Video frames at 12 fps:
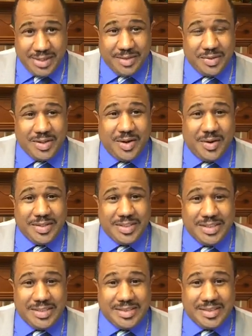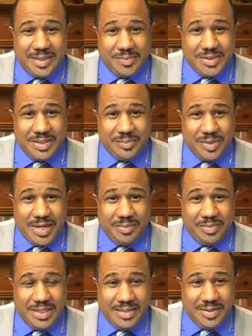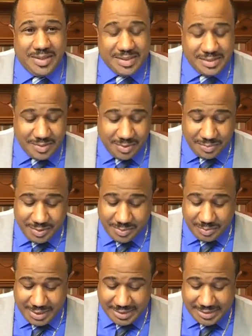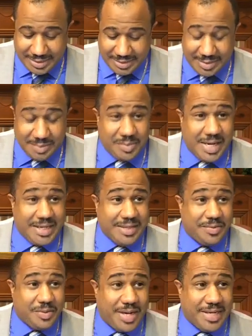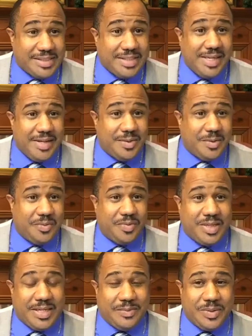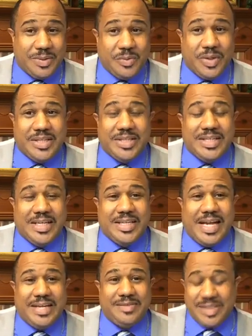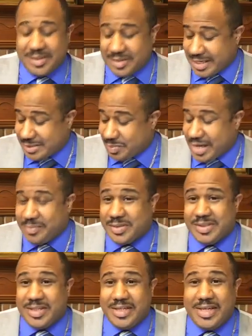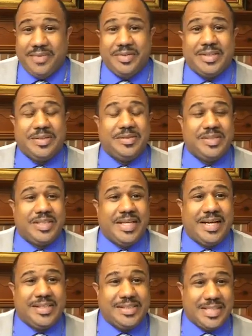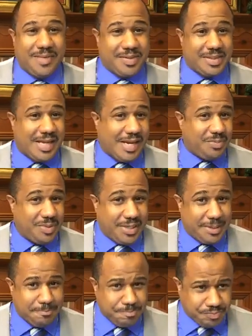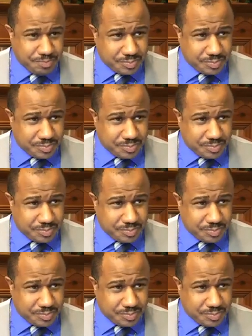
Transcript: in regard to this subject, but I believe that it is going to be a blessing to the body of Christ. Don't forget real quickly that Life Center has Bible study every Tuesday night at 7 o'clock p.m.